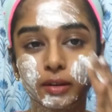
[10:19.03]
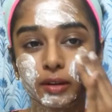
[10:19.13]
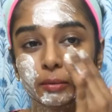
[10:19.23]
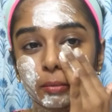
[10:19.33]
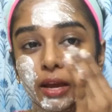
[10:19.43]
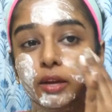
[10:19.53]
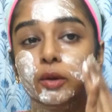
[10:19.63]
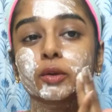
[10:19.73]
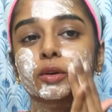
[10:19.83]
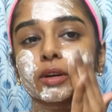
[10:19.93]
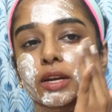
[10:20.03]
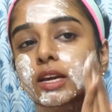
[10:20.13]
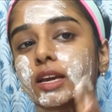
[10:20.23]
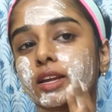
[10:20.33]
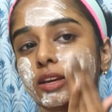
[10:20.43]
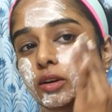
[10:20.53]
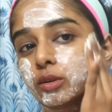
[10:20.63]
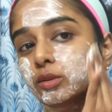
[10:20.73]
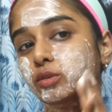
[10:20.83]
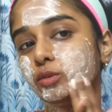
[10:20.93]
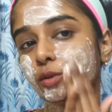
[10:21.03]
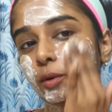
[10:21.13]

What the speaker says: apply it on your neck area also.